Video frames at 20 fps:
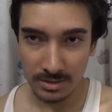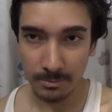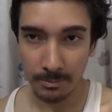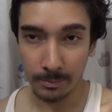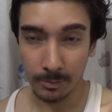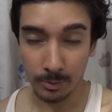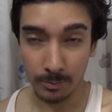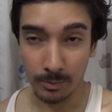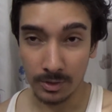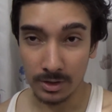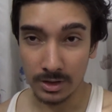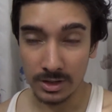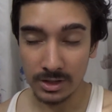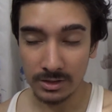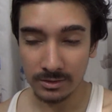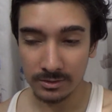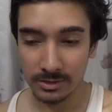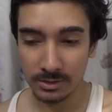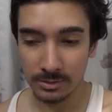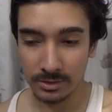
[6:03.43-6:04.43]
properly
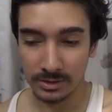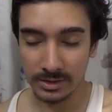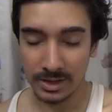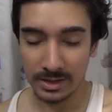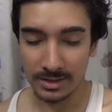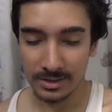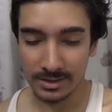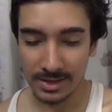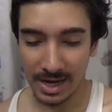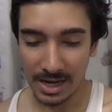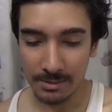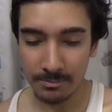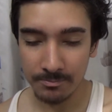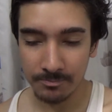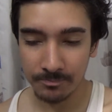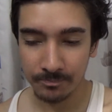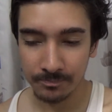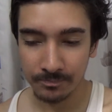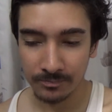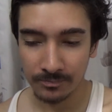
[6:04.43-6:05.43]
during that time.
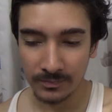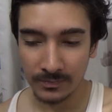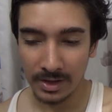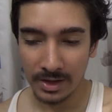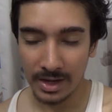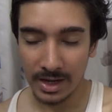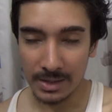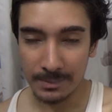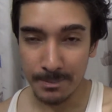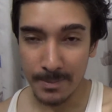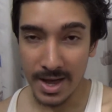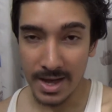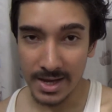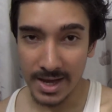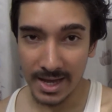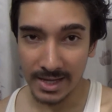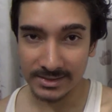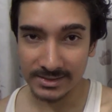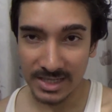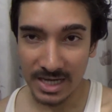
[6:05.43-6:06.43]
And my
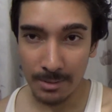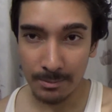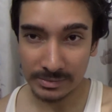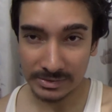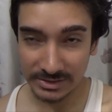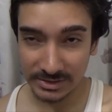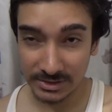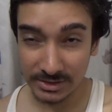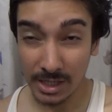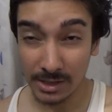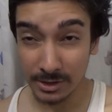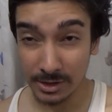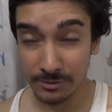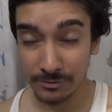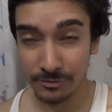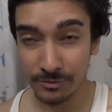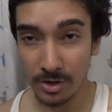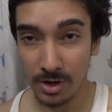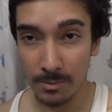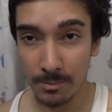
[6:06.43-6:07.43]
exam started
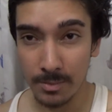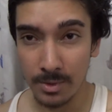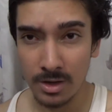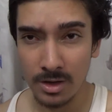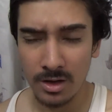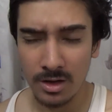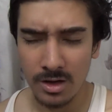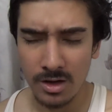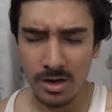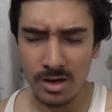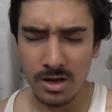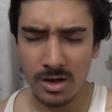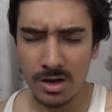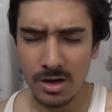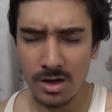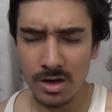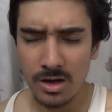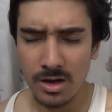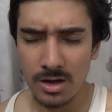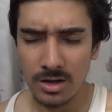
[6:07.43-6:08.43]
from
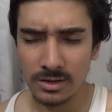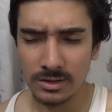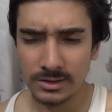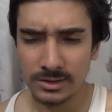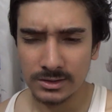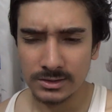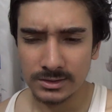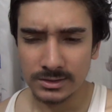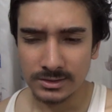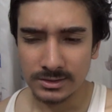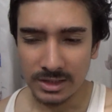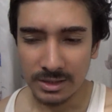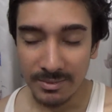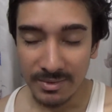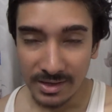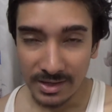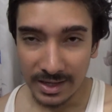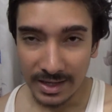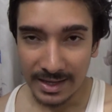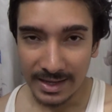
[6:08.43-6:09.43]

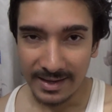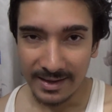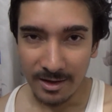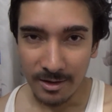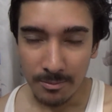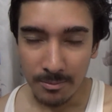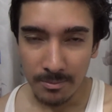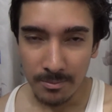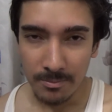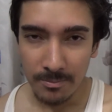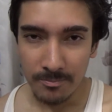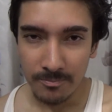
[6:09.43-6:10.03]
7 a.m.